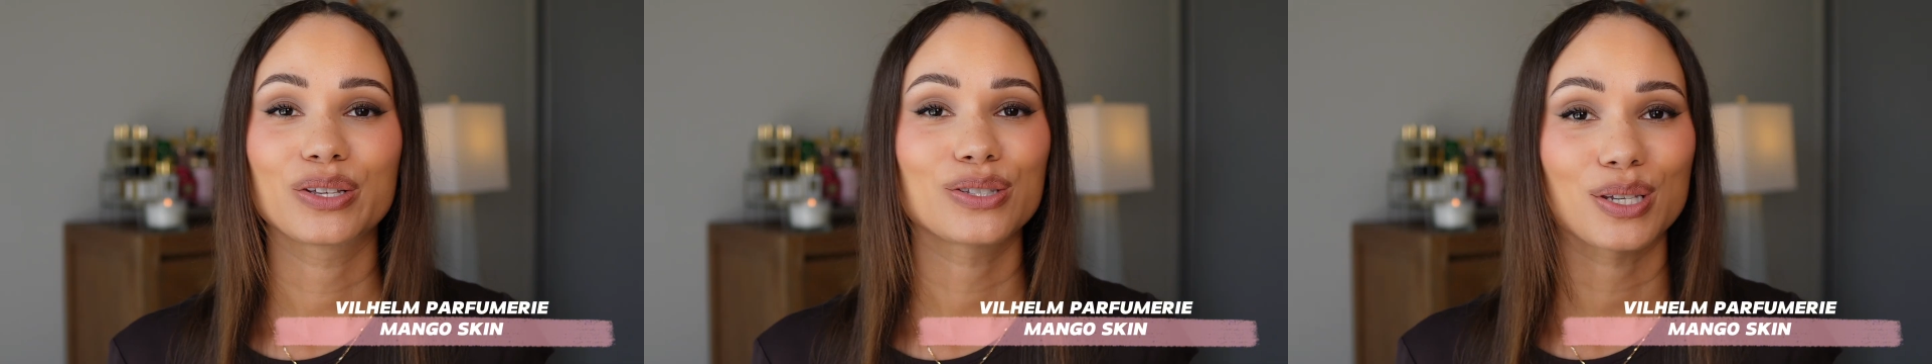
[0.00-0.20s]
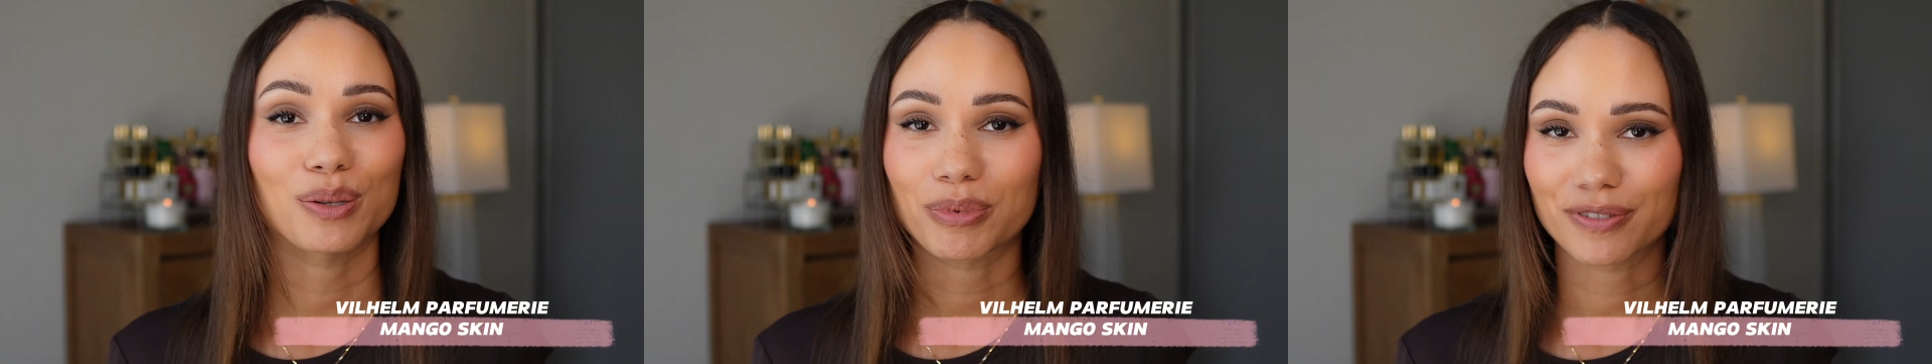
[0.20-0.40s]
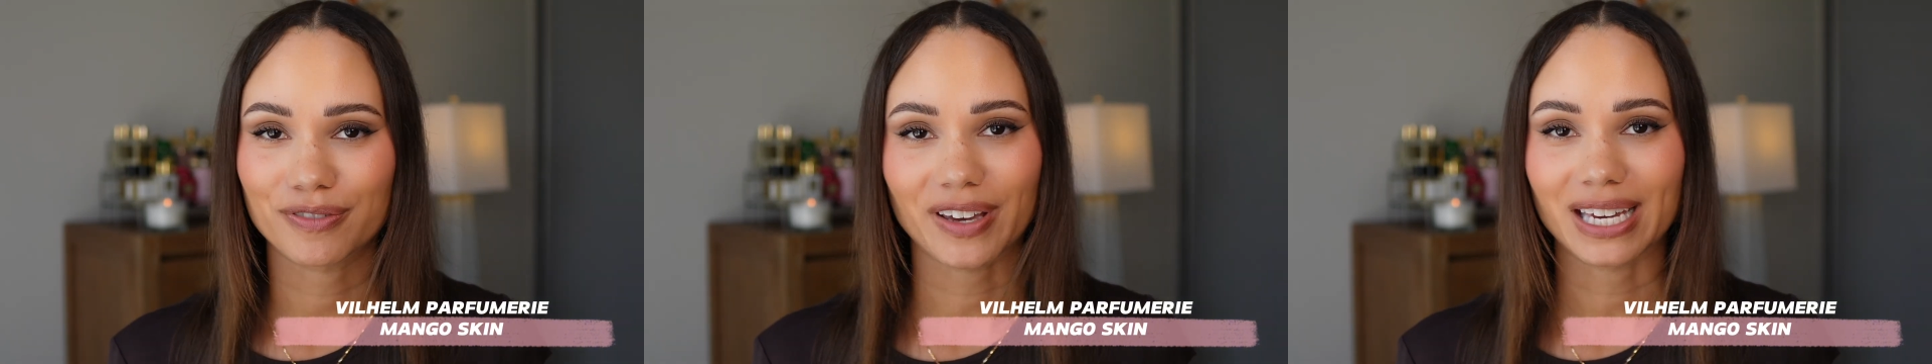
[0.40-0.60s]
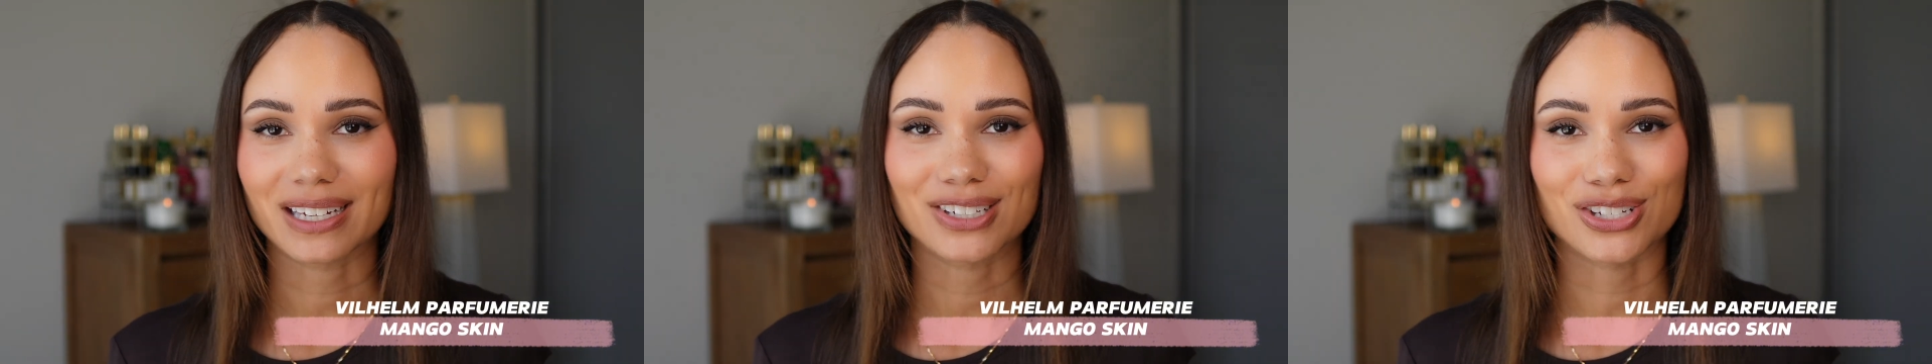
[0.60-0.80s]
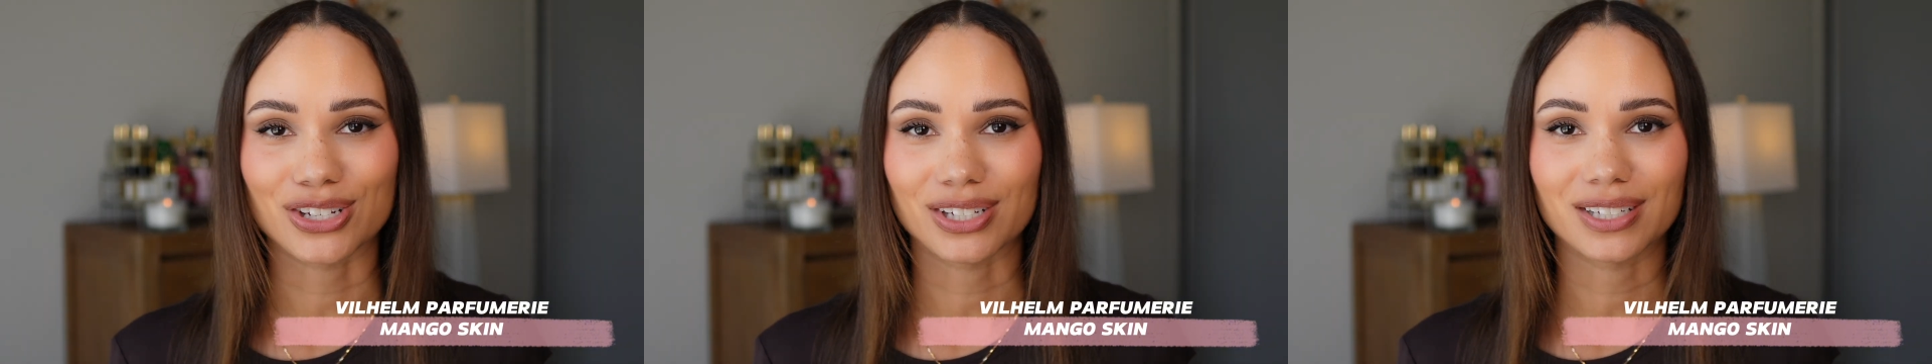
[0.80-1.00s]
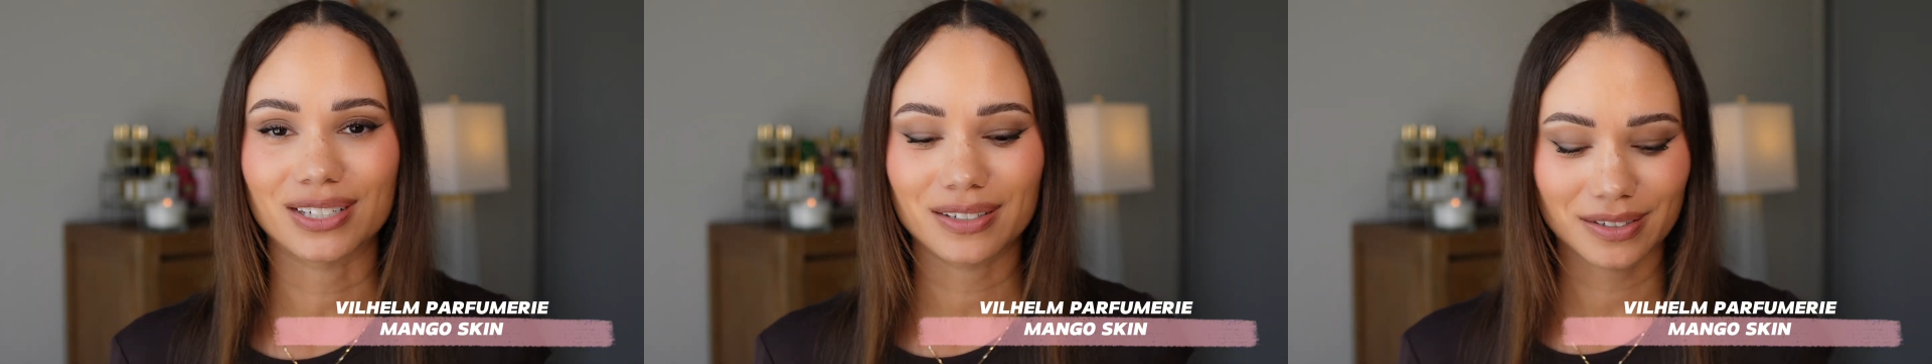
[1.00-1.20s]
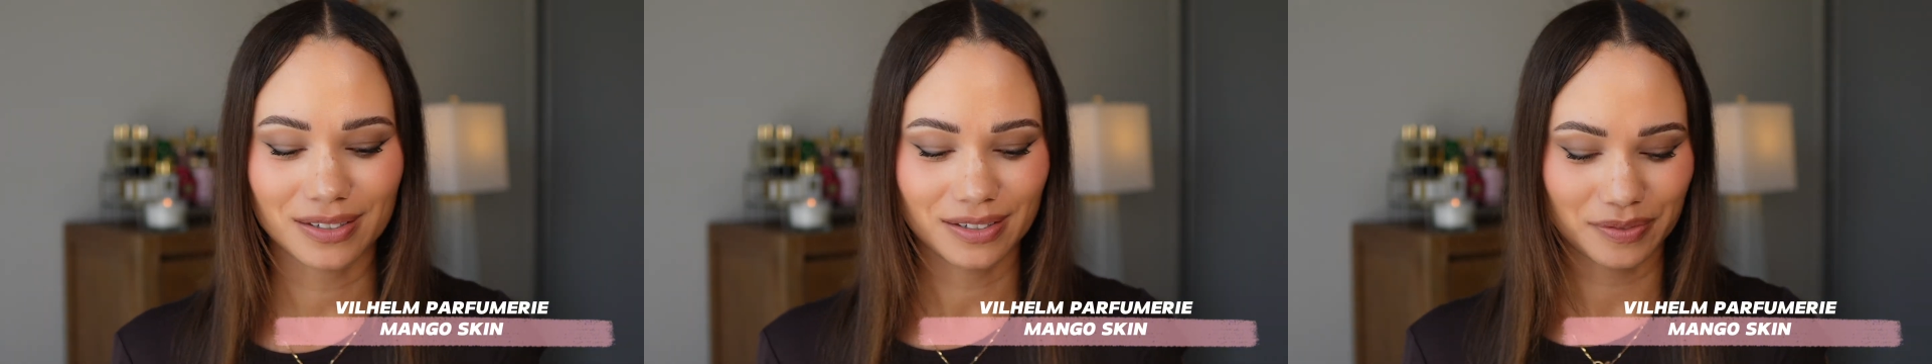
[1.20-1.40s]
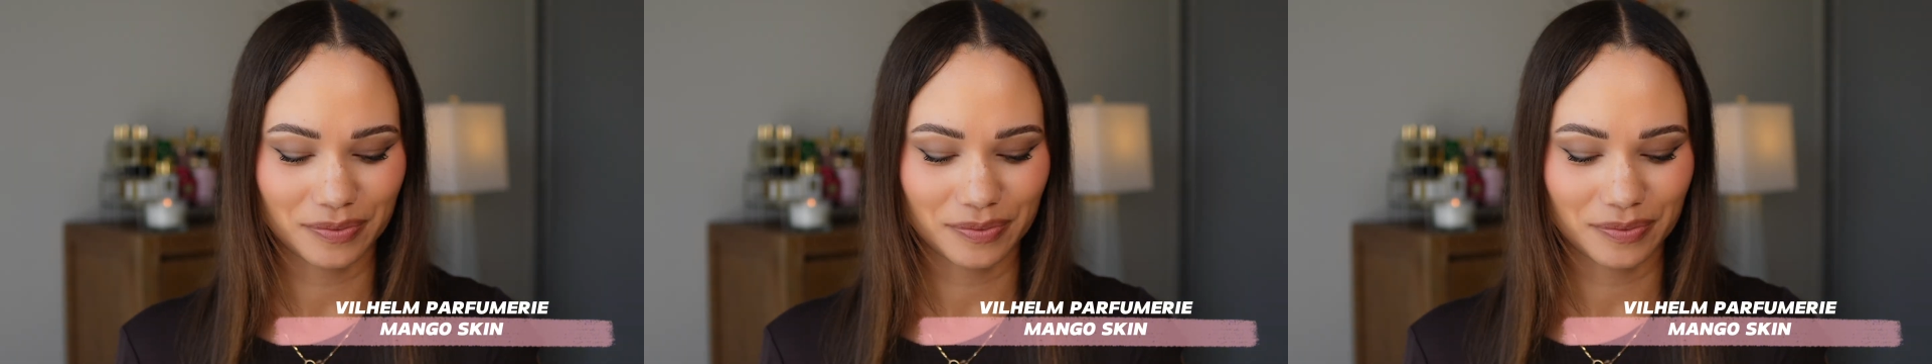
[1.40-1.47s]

to perfection.